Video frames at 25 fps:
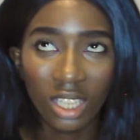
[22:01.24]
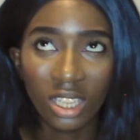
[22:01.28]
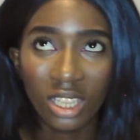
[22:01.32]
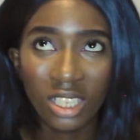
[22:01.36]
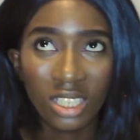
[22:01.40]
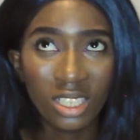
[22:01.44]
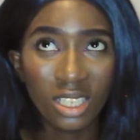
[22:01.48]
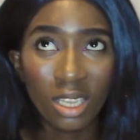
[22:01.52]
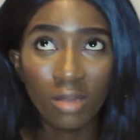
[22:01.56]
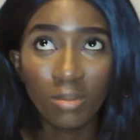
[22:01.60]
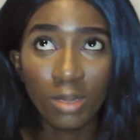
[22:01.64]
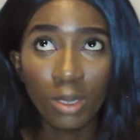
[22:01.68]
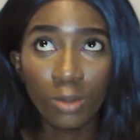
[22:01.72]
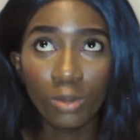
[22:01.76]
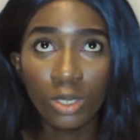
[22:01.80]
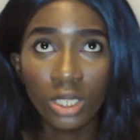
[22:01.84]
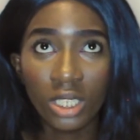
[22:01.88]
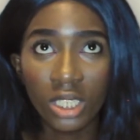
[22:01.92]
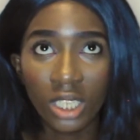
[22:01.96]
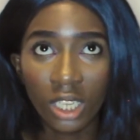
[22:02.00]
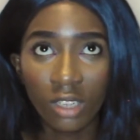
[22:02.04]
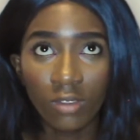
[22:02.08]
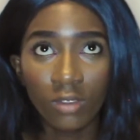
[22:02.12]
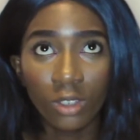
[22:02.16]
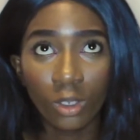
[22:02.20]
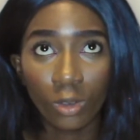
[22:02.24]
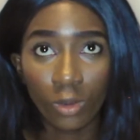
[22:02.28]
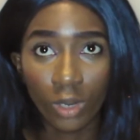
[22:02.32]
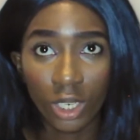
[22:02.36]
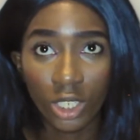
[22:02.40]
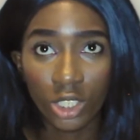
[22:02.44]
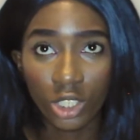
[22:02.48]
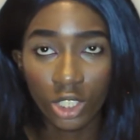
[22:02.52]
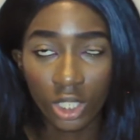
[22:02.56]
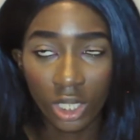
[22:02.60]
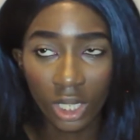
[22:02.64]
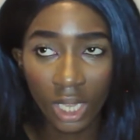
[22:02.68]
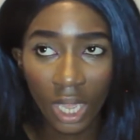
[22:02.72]
This time there wasn't even a
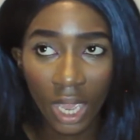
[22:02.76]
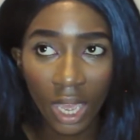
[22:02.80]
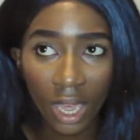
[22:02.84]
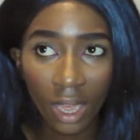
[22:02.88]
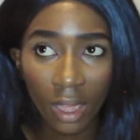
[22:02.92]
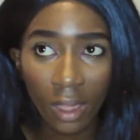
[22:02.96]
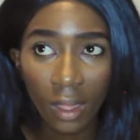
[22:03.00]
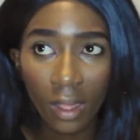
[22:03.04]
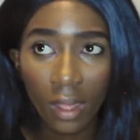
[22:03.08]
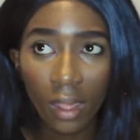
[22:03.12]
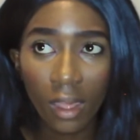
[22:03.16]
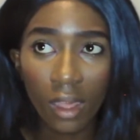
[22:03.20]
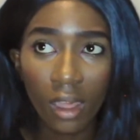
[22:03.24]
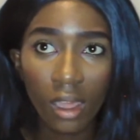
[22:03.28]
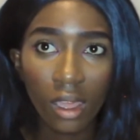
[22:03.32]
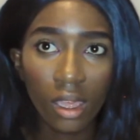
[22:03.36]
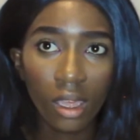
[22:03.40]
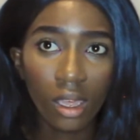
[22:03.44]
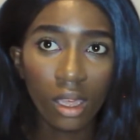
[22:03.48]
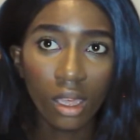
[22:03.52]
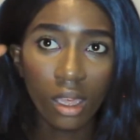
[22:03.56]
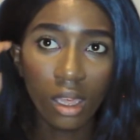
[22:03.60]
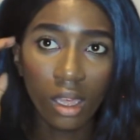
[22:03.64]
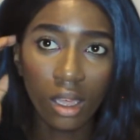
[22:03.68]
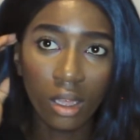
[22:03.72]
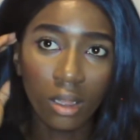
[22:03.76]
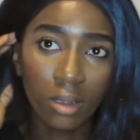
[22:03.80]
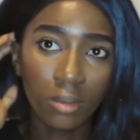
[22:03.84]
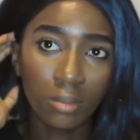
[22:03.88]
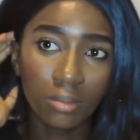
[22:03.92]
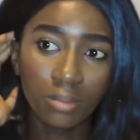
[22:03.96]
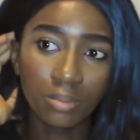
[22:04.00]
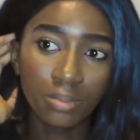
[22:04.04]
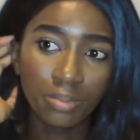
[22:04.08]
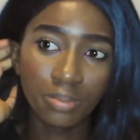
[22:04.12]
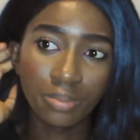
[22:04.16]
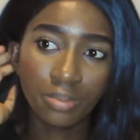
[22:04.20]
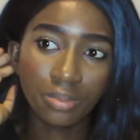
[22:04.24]
questionnaire.
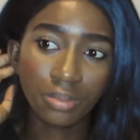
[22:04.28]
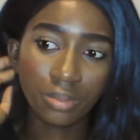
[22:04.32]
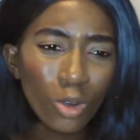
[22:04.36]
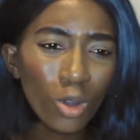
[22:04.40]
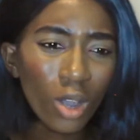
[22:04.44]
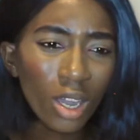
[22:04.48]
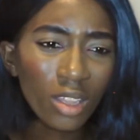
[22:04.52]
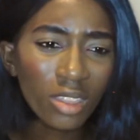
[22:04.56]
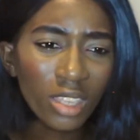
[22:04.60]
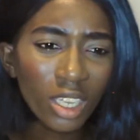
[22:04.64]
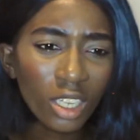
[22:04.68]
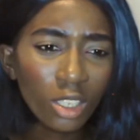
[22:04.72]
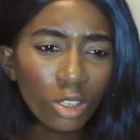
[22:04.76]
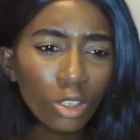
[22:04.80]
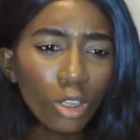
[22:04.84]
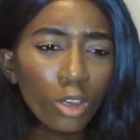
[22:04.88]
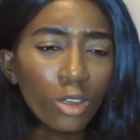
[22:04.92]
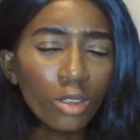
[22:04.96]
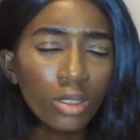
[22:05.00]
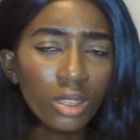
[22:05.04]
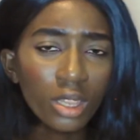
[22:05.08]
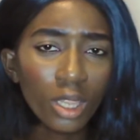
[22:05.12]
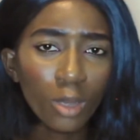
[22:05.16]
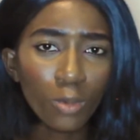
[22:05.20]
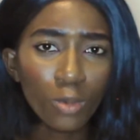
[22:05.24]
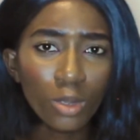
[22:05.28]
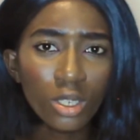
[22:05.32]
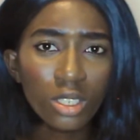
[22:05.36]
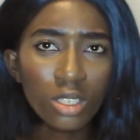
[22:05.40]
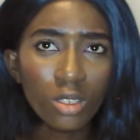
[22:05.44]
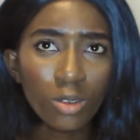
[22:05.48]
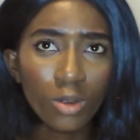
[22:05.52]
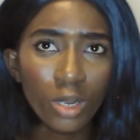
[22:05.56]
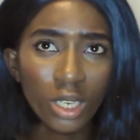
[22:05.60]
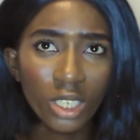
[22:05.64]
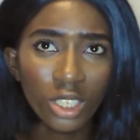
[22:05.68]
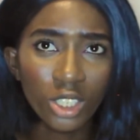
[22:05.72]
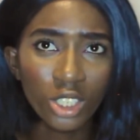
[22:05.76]
Well, I think, no, there was a
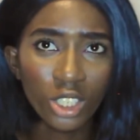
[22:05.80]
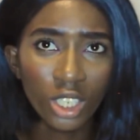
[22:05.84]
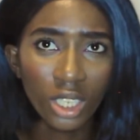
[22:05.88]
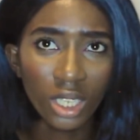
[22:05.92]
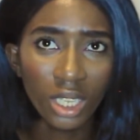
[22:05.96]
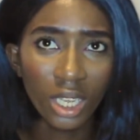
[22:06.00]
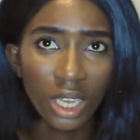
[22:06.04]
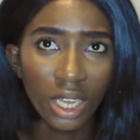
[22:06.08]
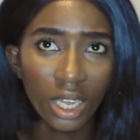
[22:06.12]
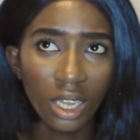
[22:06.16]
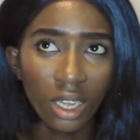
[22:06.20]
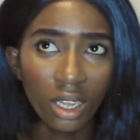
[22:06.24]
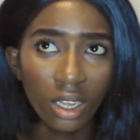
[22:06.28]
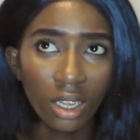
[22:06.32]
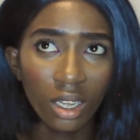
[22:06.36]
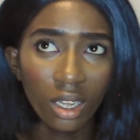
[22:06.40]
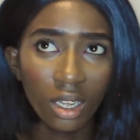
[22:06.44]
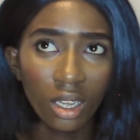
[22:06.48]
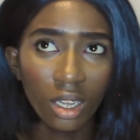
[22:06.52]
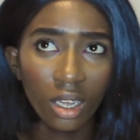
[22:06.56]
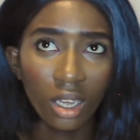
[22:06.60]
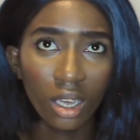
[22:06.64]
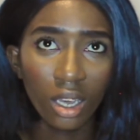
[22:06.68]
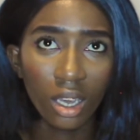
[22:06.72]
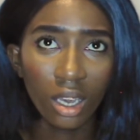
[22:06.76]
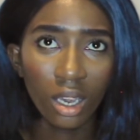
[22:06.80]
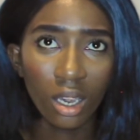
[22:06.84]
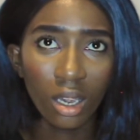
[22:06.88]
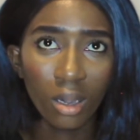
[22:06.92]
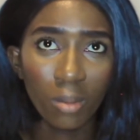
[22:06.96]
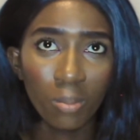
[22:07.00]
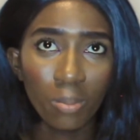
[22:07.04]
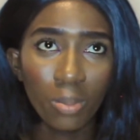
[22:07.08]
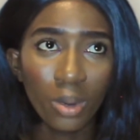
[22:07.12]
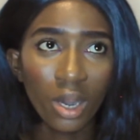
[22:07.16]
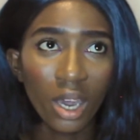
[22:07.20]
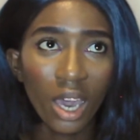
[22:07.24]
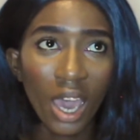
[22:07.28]
questionnaire,
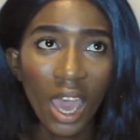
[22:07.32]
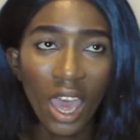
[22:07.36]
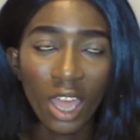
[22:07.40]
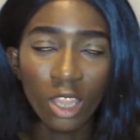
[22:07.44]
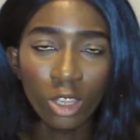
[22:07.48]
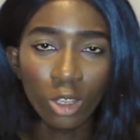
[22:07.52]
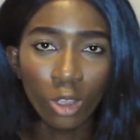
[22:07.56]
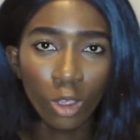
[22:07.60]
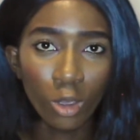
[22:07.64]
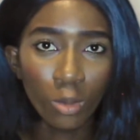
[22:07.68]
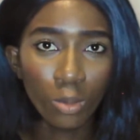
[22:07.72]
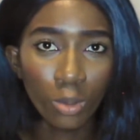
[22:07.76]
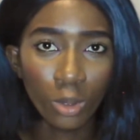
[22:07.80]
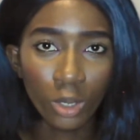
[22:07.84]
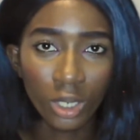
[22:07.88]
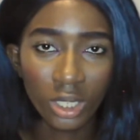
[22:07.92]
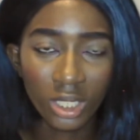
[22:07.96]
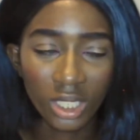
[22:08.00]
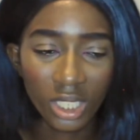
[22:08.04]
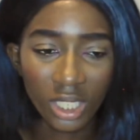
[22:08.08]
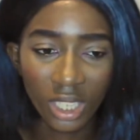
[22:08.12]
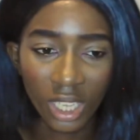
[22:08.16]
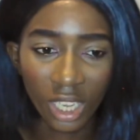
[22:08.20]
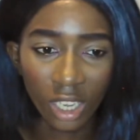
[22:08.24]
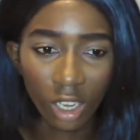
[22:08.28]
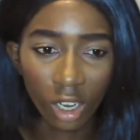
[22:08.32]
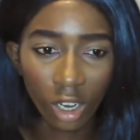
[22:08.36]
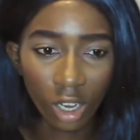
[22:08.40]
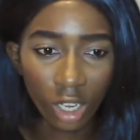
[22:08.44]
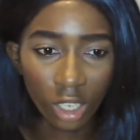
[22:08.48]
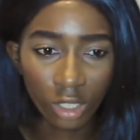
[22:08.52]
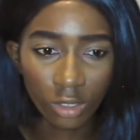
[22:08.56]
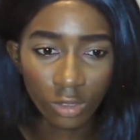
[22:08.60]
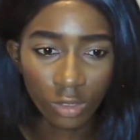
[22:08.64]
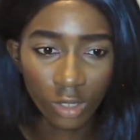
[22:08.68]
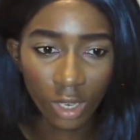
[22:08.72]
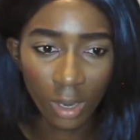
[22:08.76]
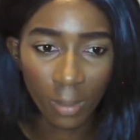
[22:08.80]
but at no point did they
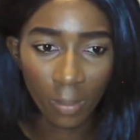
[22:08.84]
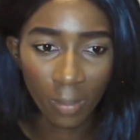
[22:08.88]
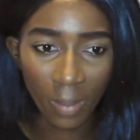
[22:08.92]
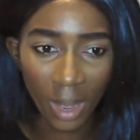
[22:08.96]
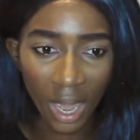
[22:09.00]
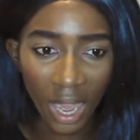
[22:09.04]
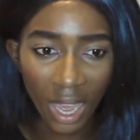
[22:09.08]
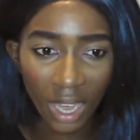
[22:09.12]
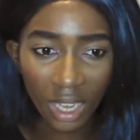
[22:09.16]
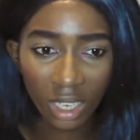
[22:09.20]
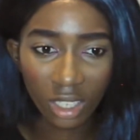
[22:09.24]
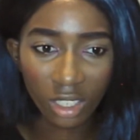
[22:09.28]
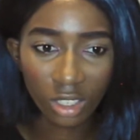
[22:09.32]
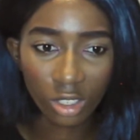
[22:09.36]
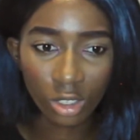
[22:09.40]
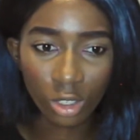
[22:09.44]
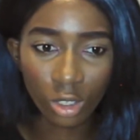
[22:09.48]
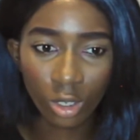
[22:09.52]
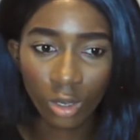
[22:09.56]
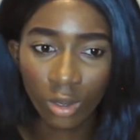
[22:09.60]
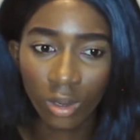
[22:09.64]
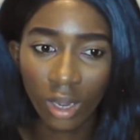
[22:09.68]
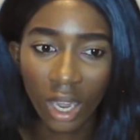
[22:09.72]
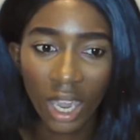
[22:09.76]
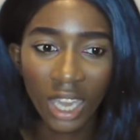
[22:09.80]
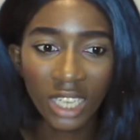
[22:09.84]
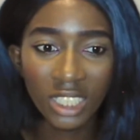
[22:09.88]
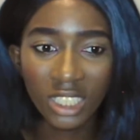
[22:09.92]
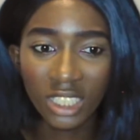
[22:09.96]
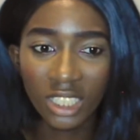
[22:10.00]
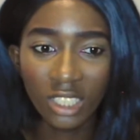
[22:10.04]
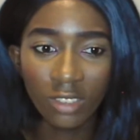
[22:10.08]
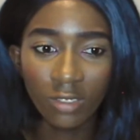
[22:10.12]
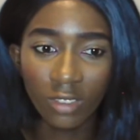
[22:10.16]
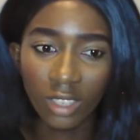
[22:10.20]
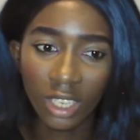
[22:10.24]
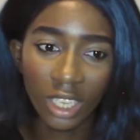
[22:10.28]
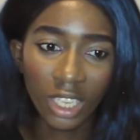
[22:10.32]
ask for it back, so I didn't
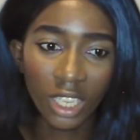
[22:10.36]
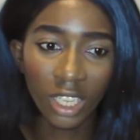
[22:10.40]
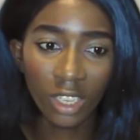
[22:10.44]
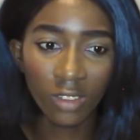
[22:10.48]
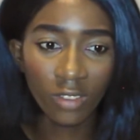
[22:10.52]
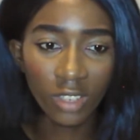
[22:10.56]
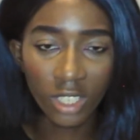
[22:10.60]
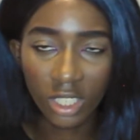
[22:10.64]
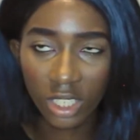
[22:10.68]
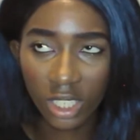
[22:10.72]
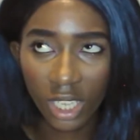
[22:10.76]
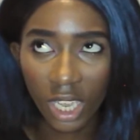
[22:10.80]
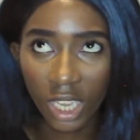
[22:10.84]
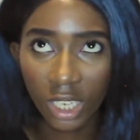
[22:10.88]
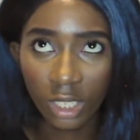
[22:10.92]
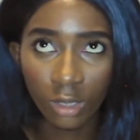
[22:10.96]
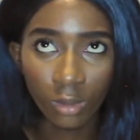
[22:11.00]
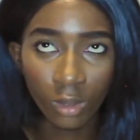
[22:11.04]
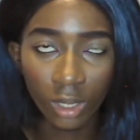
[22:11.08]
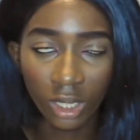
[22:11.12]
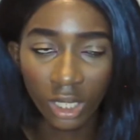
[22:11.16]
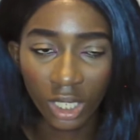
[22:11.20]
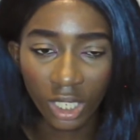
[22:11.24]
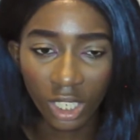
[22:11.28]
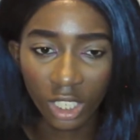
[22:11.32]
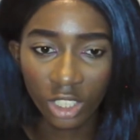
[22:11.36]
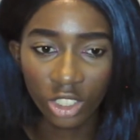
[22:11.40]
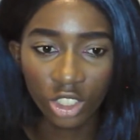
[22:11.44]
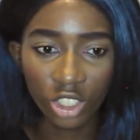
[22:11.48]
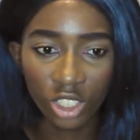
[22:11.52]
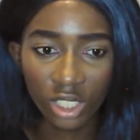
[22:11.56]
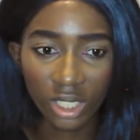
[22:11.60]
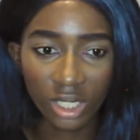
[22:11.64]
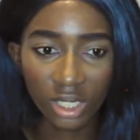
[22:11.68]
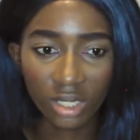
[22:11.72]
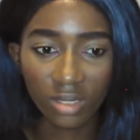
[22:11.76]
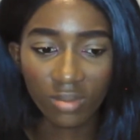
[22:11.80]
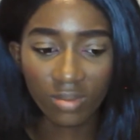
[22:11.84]
even give it to anyone. Like, I
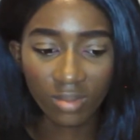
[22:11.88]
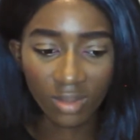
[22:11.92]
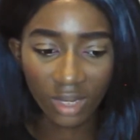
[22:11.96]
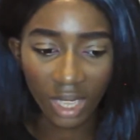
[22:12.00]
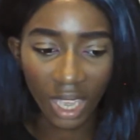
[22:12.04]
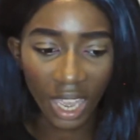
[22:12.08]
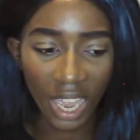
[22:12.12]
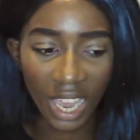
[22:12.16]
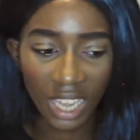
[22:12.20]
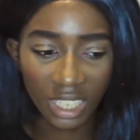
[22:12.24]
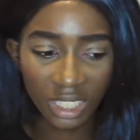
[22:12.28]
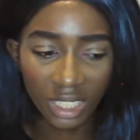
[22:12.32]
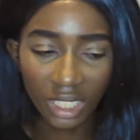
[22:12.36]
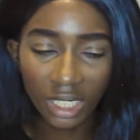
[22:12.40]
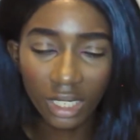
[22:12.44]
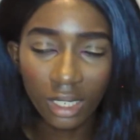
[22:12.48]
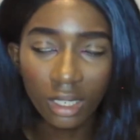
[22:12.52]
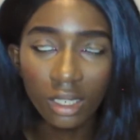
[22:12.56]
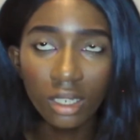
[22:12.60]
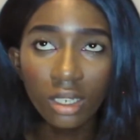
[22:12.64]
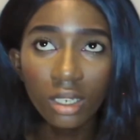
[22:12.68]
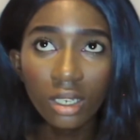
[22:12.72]
just had it.